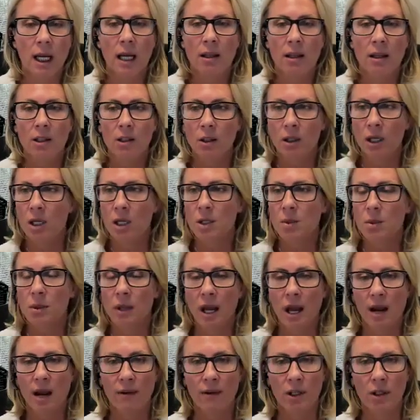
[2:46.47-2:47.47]
And then you guys will
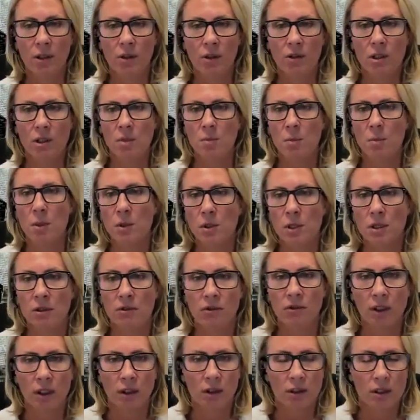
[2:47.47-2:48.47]
have it at your disposal
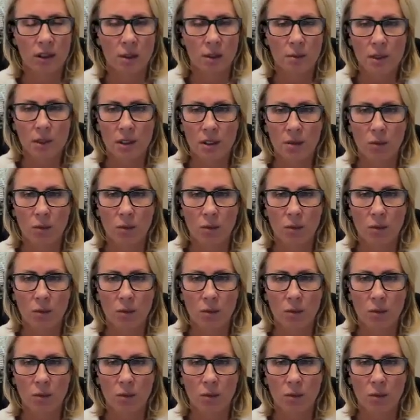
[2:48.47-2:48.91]
and fingertips